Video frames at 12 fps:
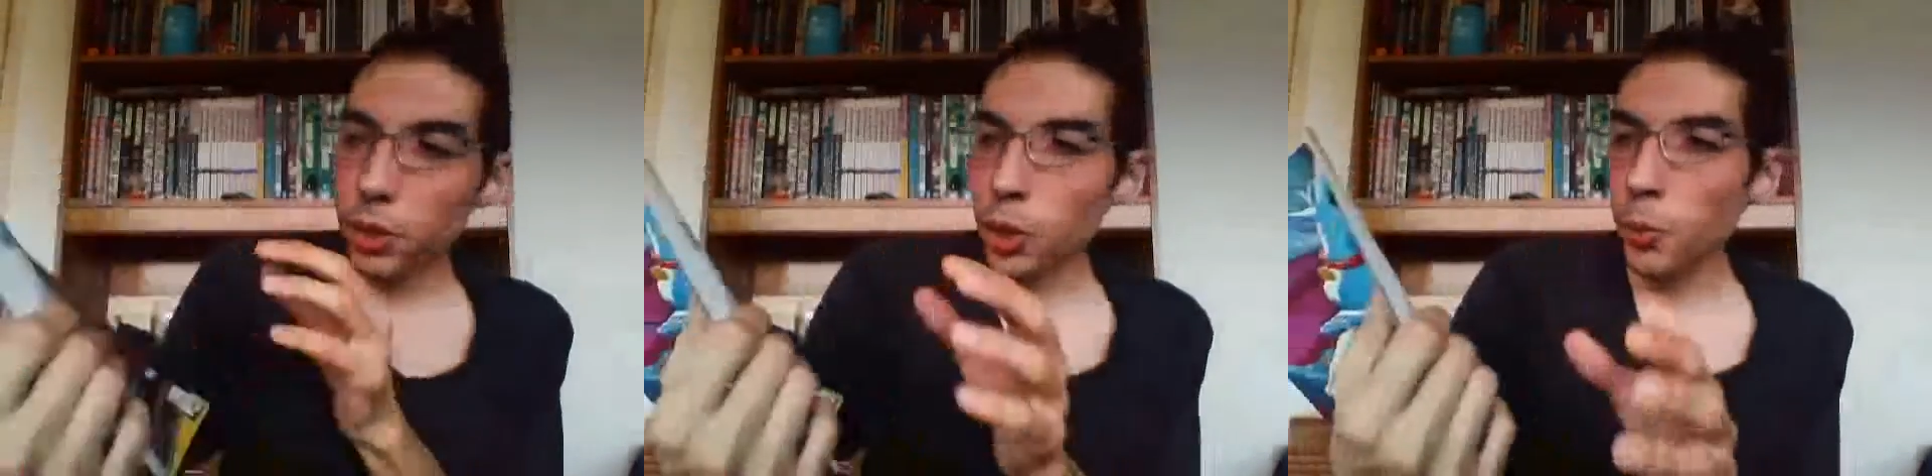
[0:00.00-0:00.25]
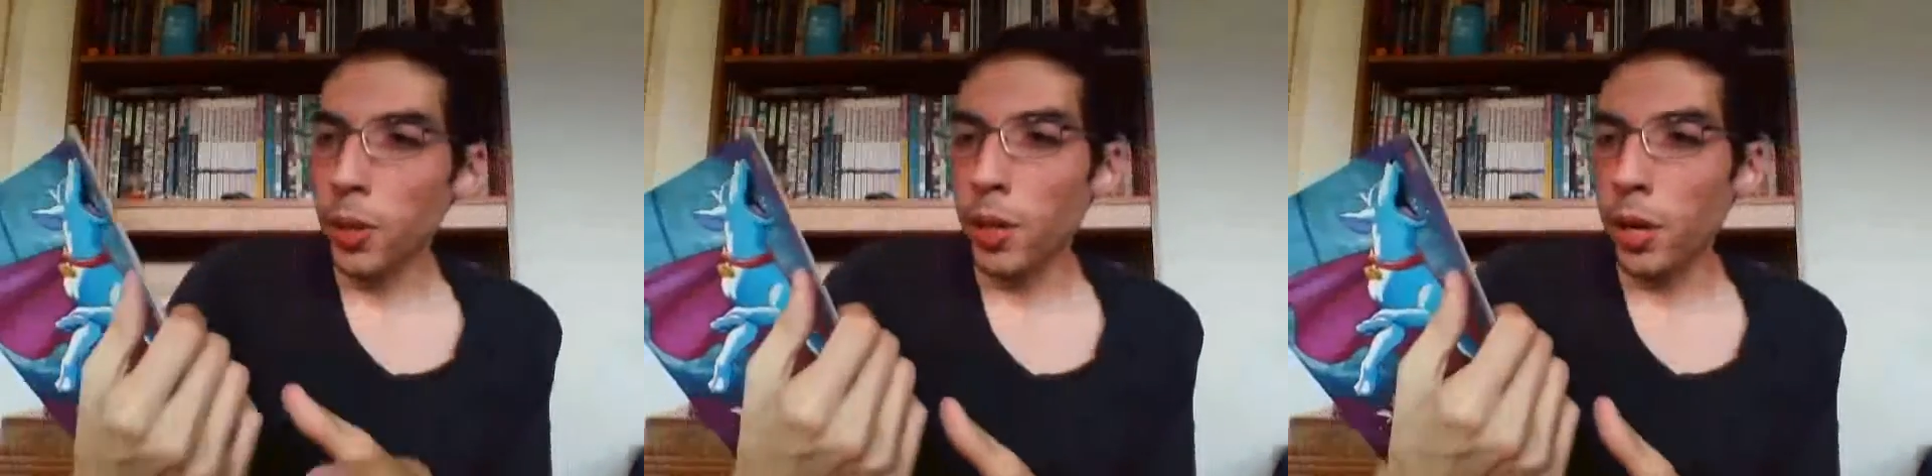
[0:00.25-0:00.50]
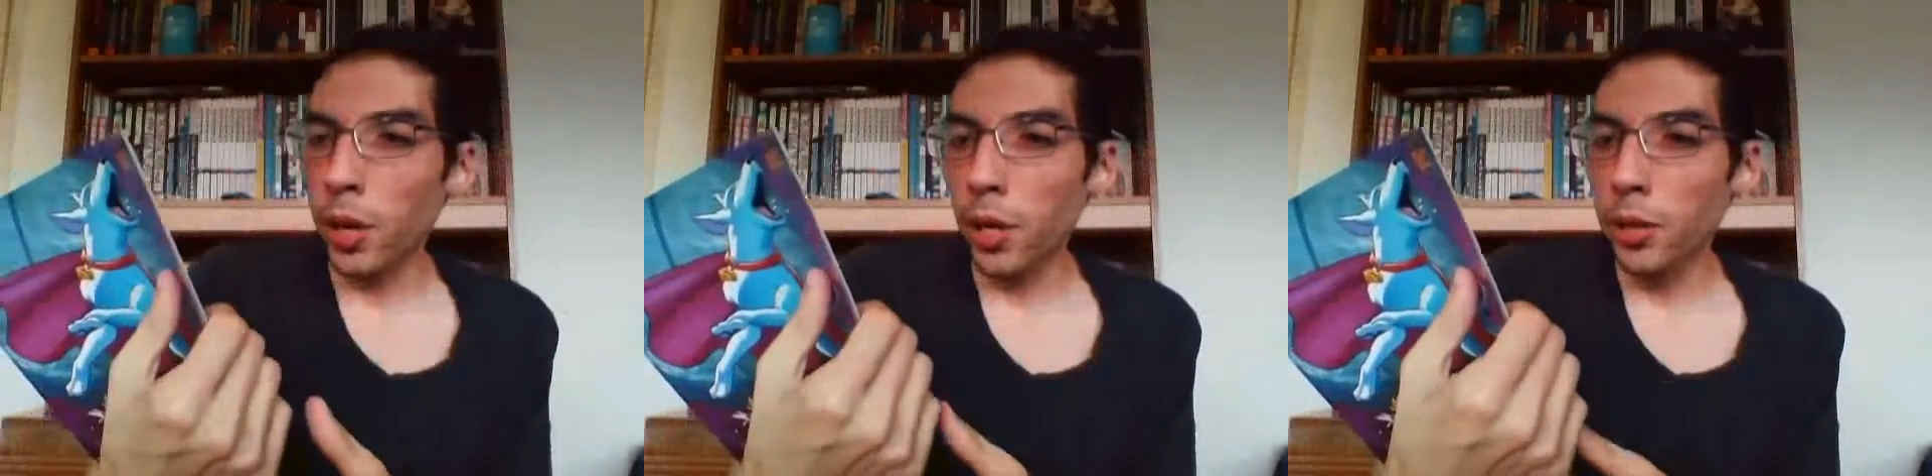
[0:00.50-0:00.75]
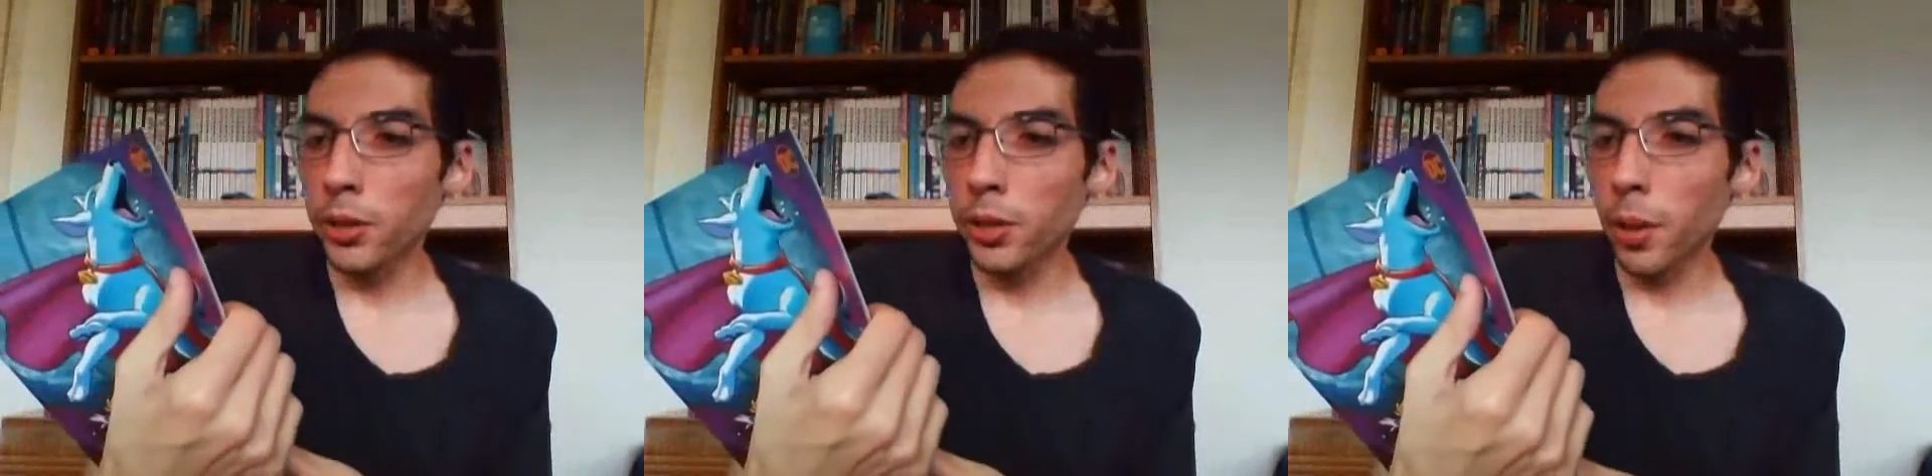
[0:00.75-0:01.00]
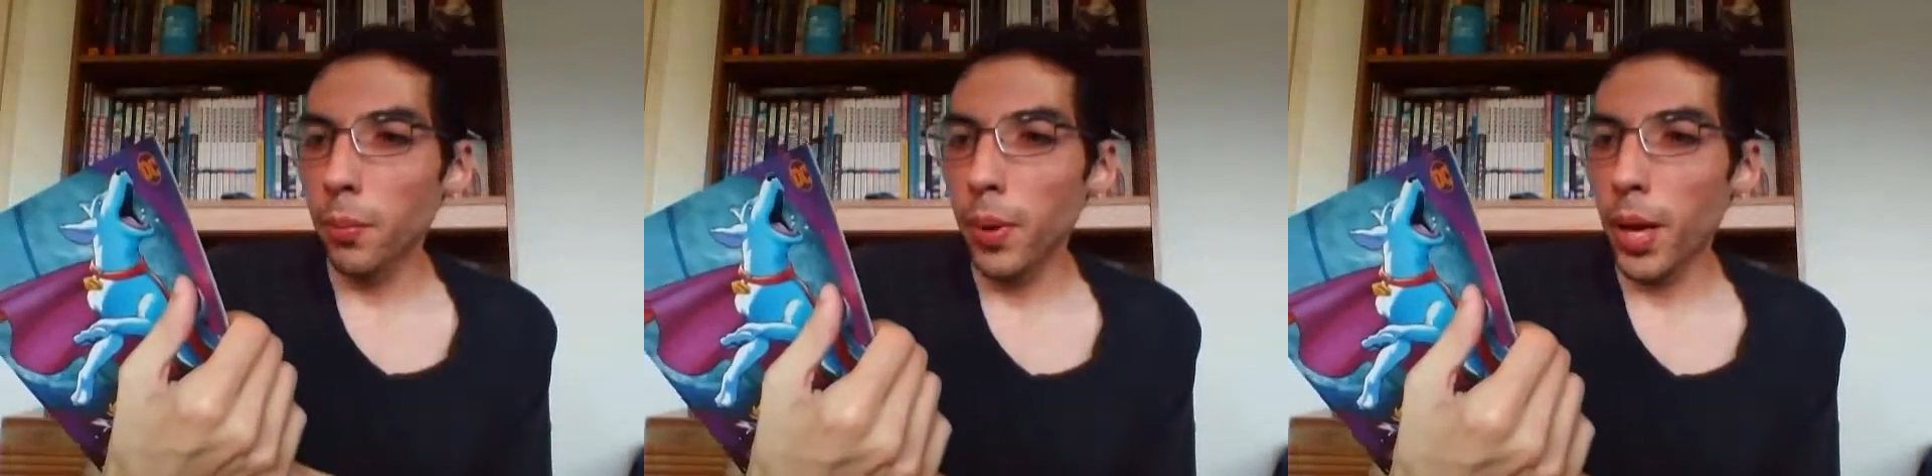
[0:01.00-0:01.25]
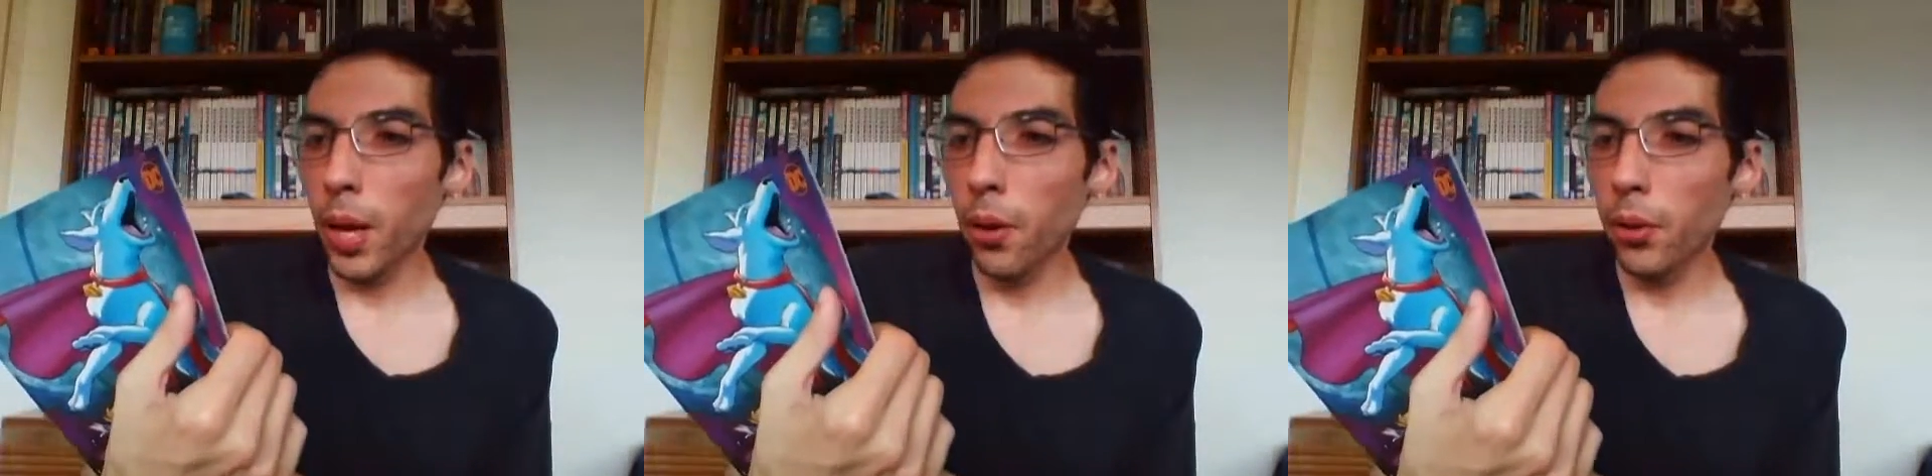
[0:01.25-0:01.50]
Supergirl learns
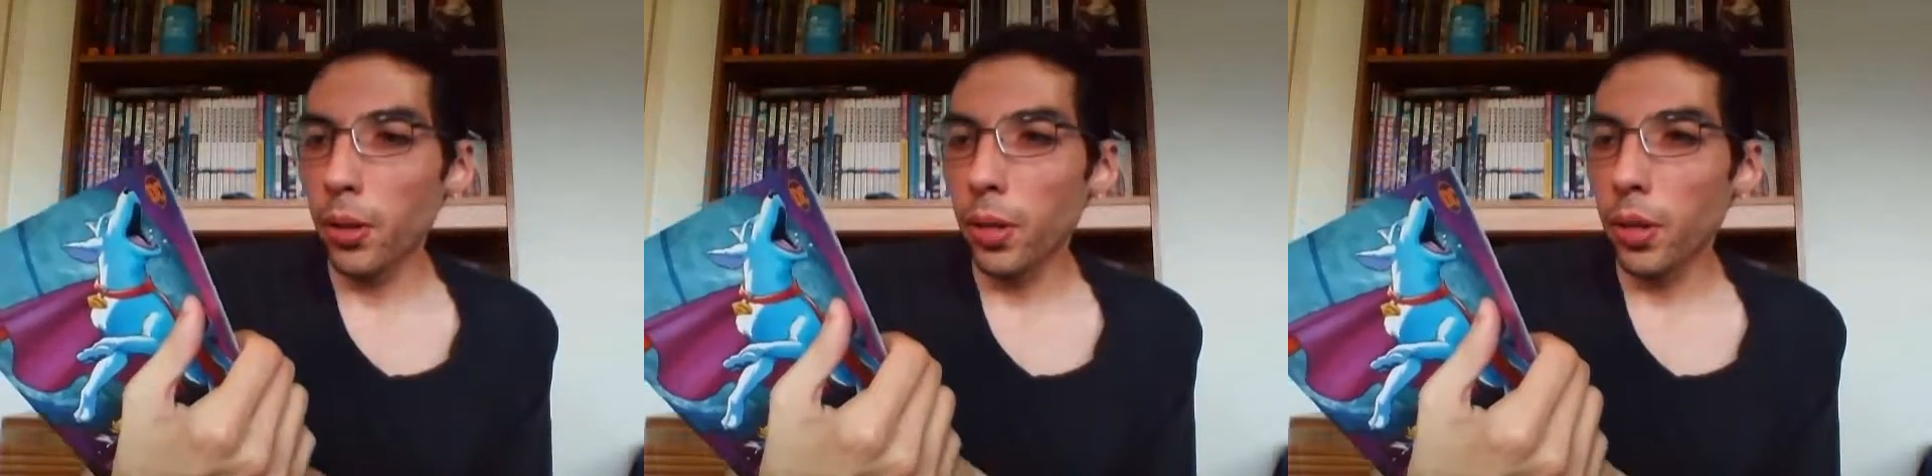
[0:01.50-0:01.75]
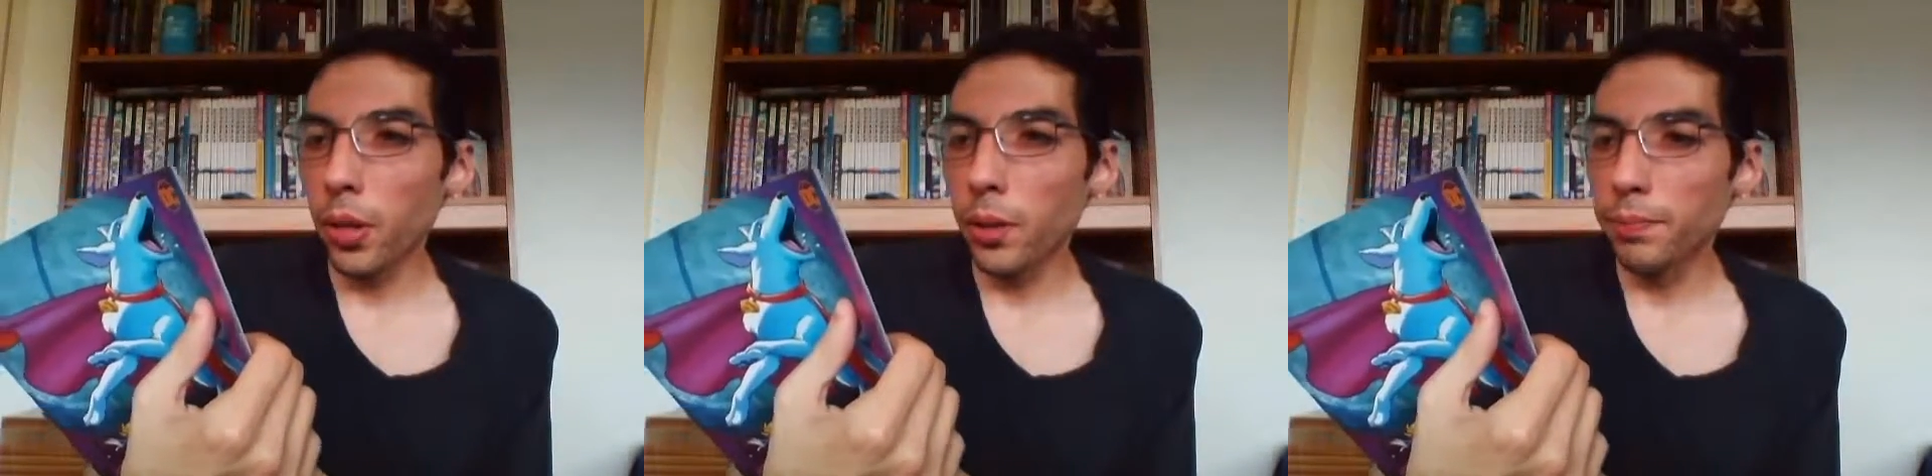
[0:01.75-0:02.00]
about